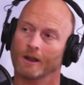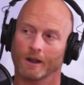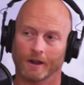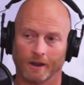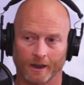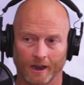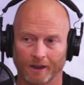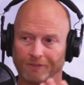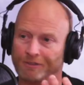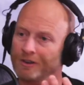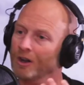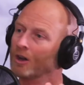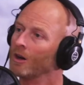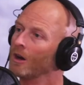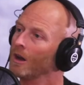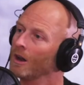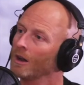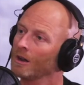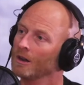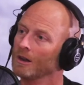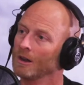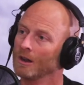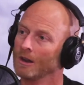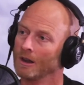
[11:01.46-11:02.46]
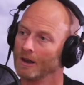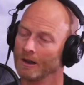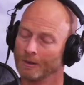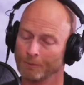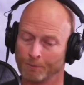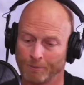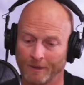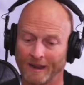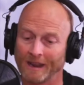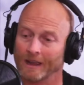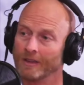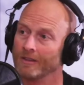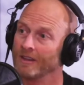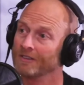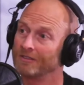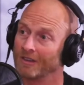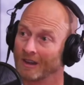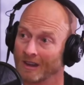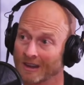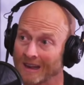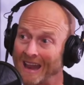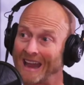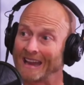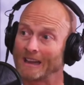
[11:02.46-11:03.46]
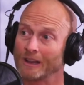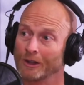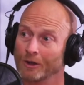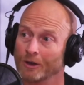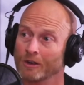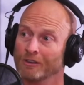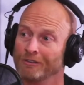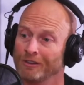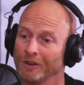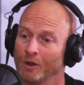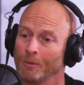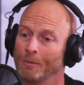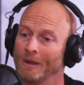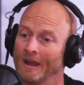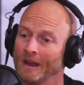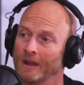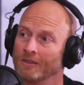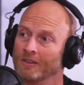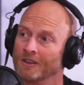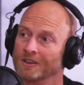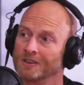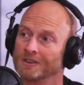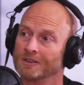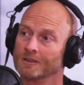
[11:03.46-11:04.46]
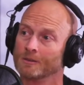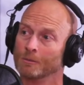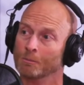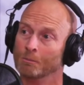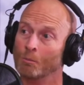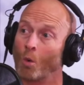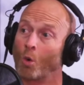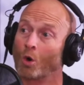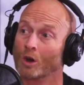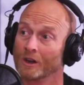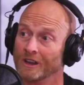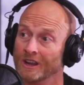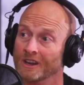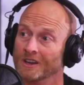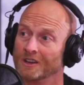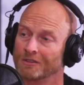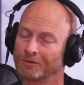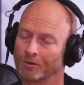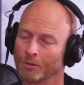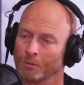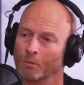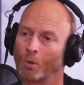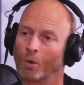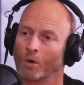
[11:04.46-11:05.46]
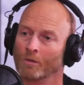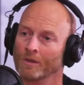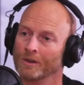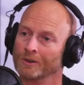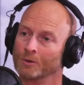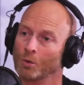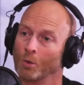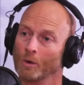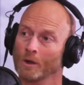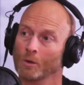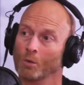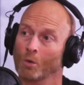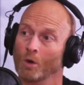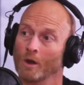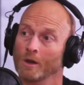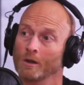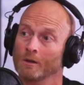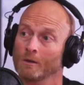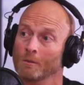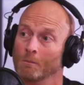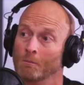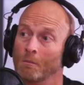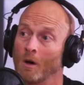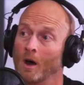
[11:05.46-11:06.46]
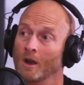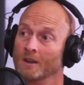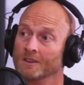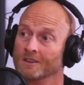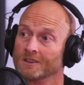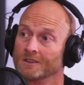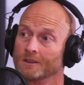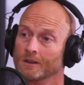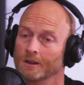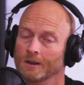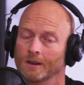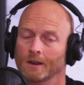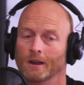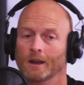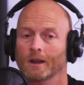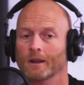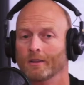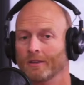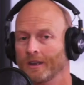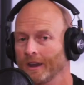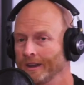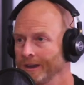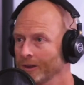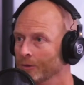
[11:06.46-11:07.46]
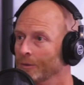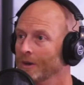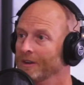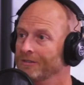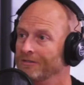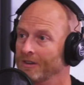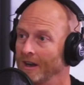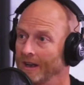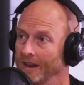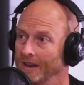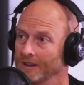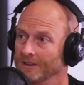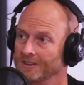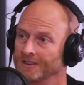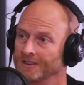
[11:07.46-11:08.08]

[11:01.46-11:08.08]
If you're going to be in, if the likelihood of you being in this mortgage for more than 21 months, mm-hmm. then you refinance.